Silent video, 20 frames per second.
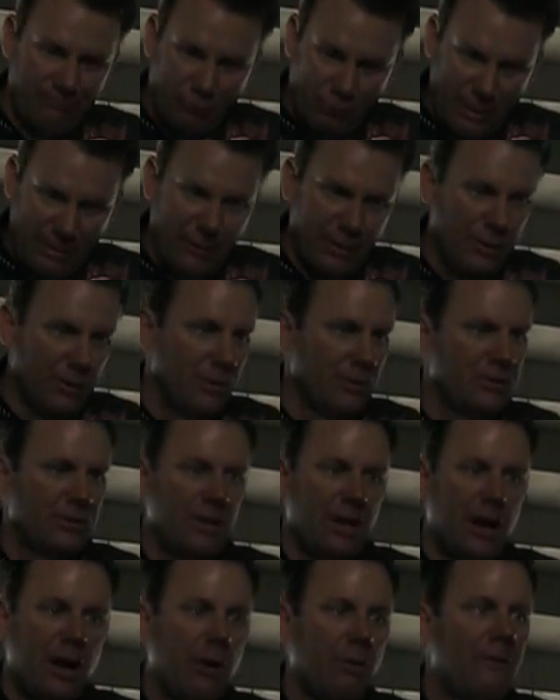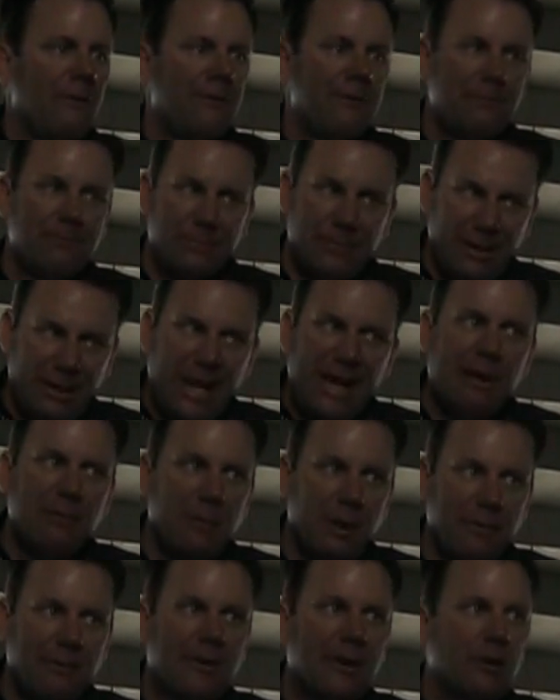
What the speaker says: rivers a lot of them are